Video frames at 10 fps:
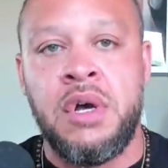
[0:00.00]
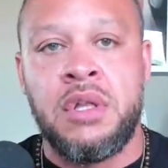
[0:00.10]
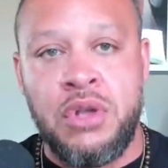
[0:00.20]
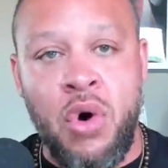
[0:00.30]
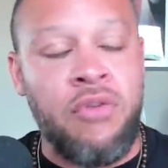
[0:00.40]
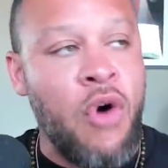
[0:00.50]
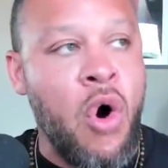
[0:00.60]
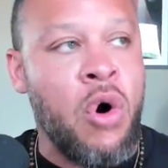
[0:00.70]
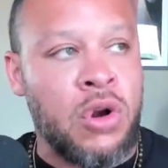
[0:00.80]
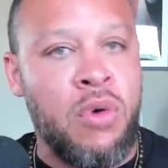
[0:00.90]
The Novus
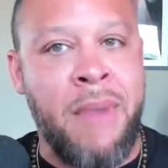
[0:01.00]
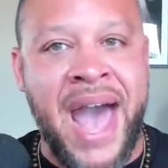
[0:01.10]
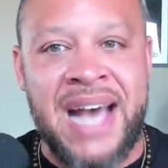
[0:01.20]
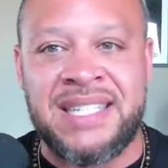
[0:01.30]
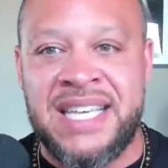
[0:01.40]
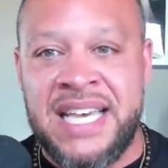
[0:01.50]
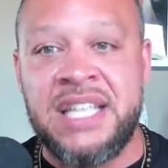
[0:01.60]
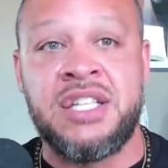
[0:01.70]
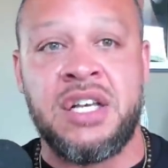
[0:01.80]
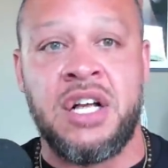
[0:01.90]
Ordo Mass
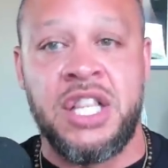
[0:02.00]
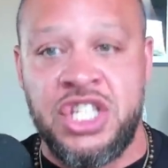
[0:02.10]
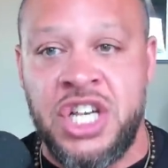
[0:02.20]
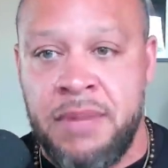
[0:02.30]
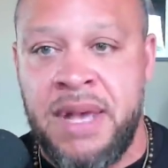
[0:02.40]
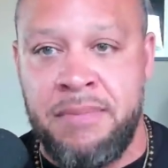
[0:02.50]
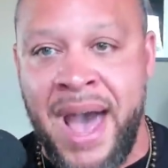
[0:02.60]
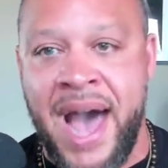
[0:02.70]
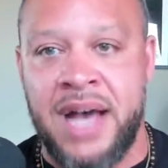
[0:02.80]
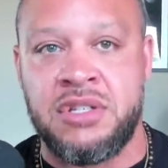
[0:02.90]
is a legitimate
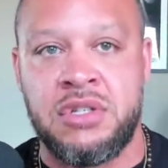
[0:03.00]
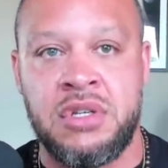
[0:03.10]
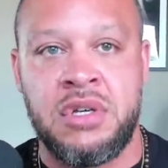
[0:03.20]
Mass.